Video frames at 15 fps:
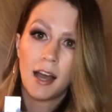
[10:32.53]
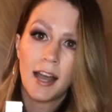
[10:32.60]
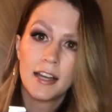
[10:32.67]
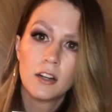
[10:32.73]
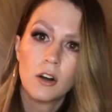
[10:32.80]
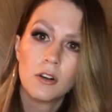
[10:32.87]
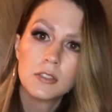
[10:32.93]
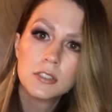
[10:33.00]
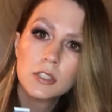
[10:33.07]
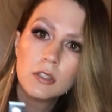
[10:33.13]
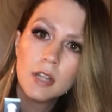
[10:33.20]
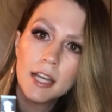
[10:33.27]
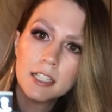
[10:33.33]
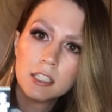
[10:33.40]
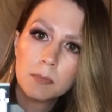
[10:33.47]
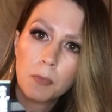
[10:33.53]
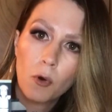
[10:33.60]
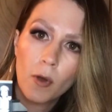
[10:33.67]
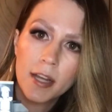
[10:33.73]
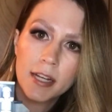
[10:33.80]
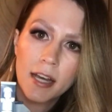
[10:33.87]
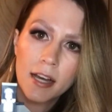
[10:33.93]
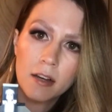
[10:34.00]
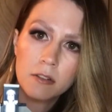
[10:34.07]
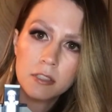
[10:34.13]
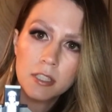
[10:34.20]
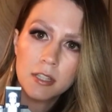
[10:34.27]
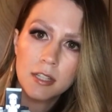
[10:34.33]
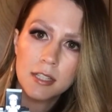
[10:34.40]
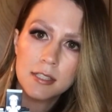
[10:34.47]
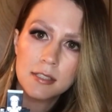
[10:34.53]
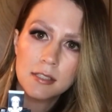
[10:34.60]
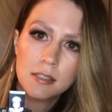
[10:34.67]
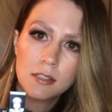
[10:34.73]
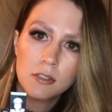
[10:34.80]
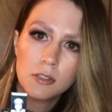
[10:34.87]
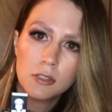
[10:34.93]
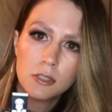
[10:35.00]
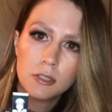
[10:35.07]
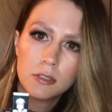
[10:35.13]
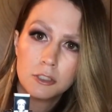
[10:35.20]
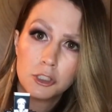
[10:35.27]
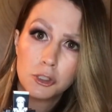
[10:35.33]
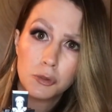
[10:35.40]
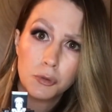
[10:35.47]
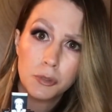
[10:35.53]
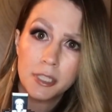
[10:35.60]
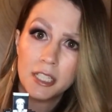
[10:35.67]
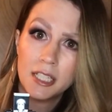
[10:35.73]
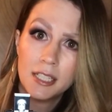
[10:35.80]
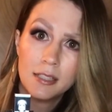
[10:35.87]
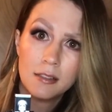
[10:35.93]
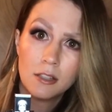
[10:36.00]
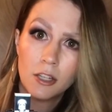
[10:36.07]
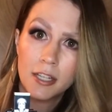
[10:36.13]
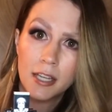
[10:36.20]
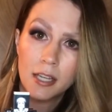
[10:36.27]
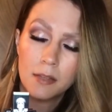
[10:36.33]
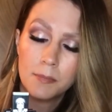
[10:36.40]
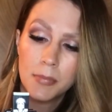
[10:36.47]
I'd also like to point out this little tree looking